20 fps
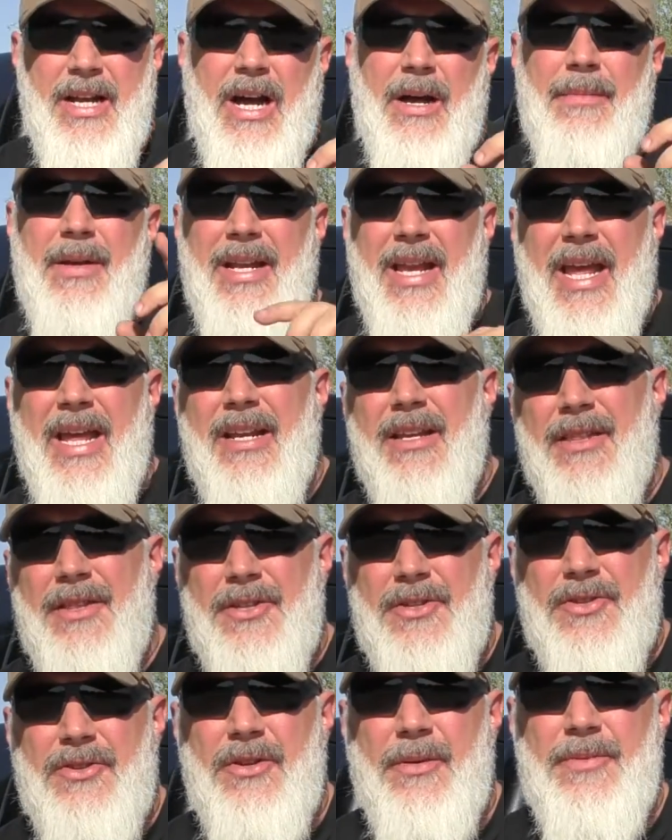comment and in the
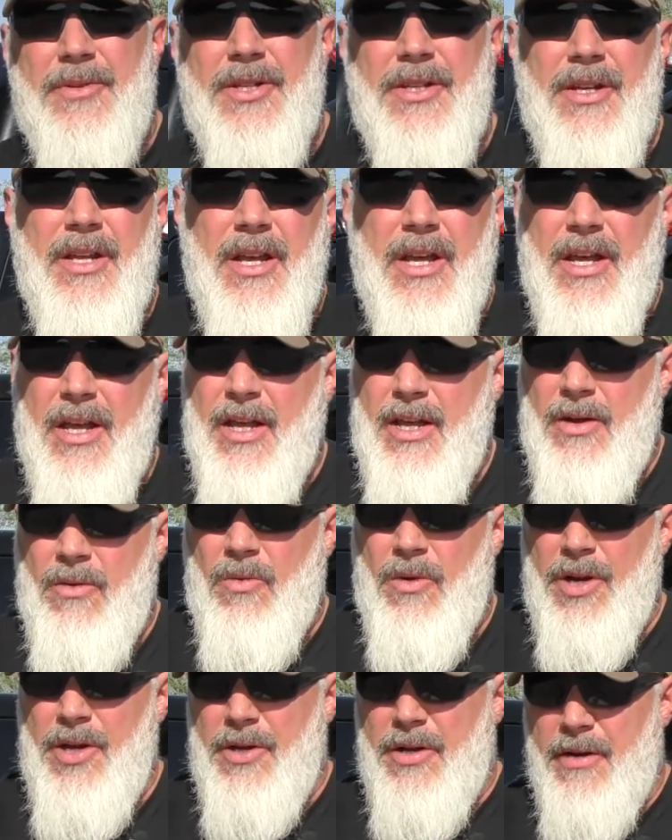description
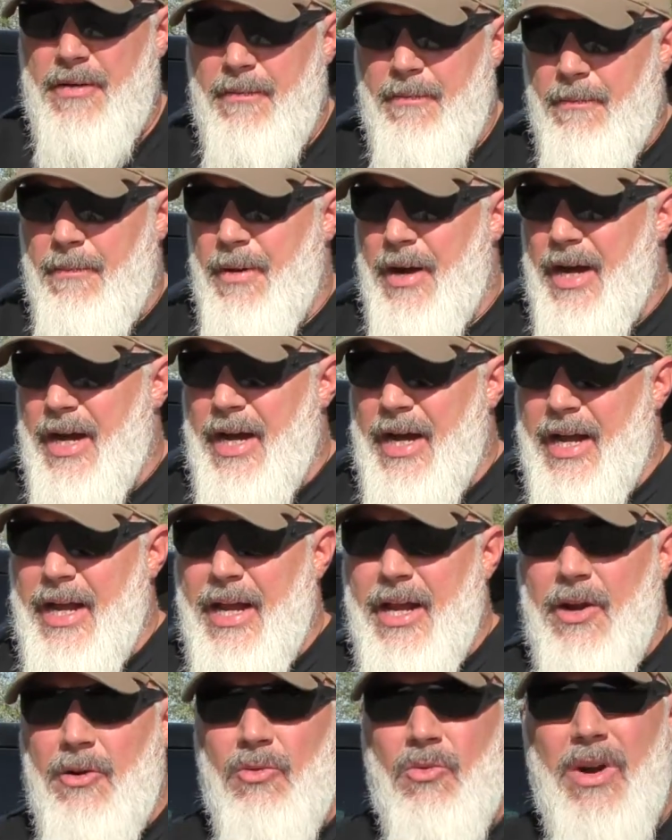where you can buy
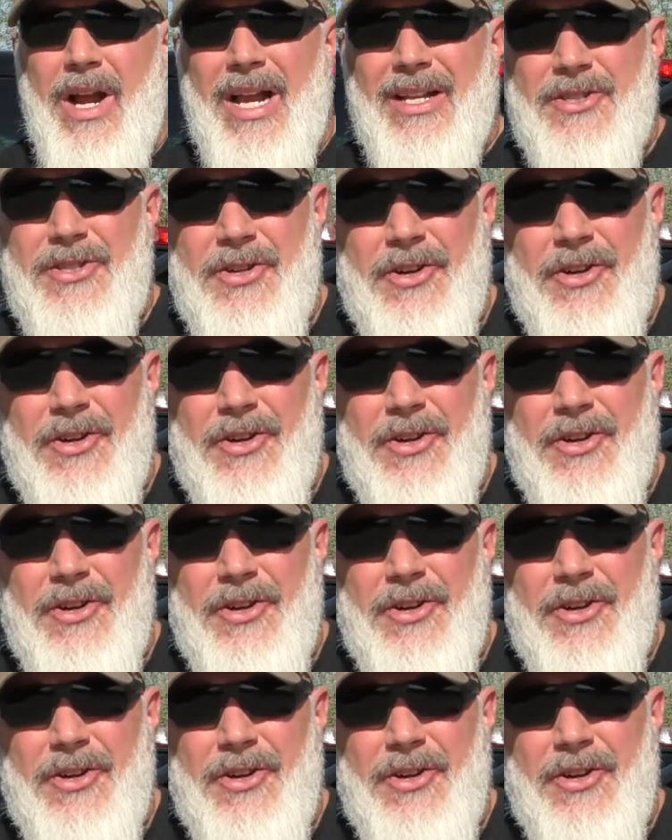RATS